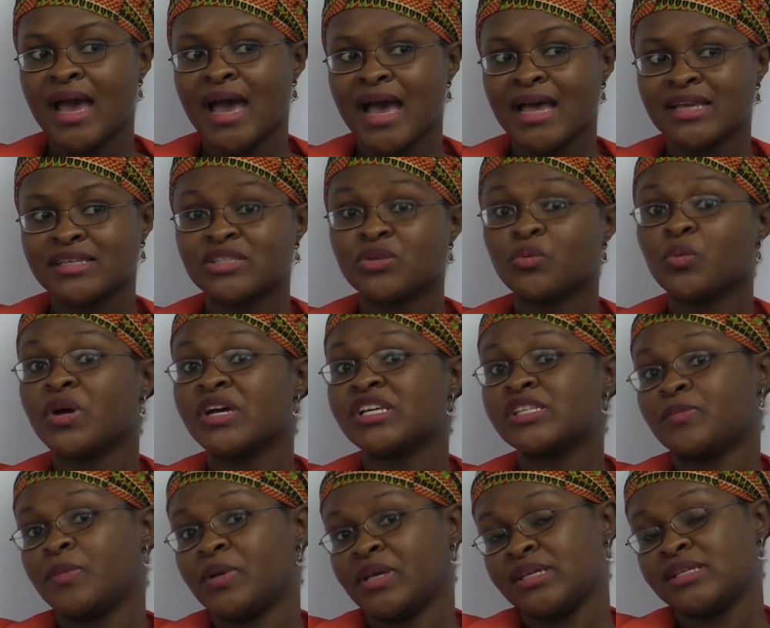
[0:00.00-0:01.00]
as the
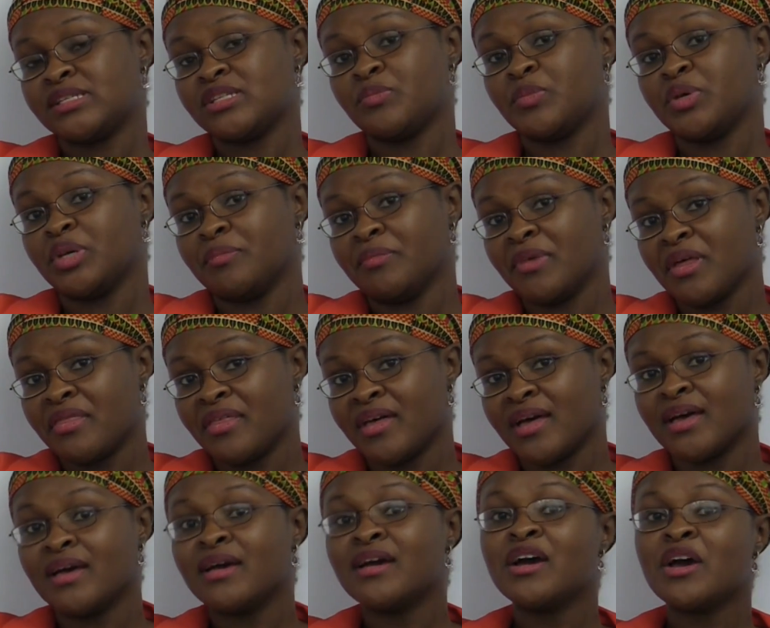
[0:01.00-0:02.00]
worst place to be a
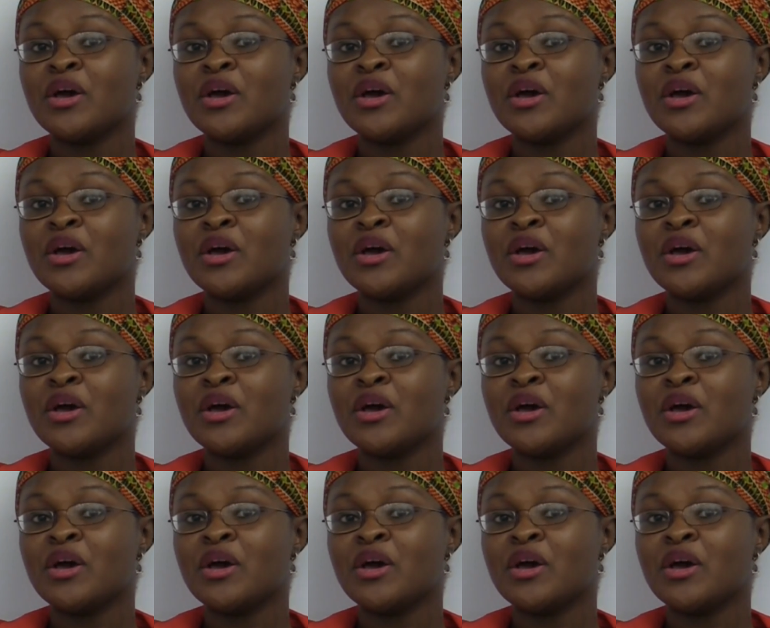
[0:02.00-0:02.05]
mother,